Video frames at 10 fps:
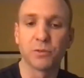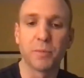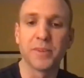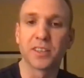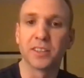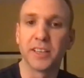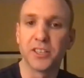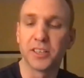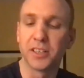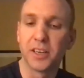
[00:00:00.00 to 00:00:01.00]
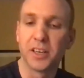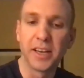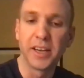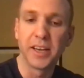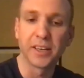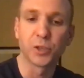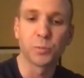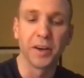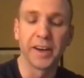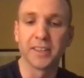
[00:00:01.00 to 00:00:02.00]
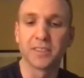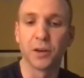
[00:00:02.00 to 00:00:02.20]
women's collegiate experience.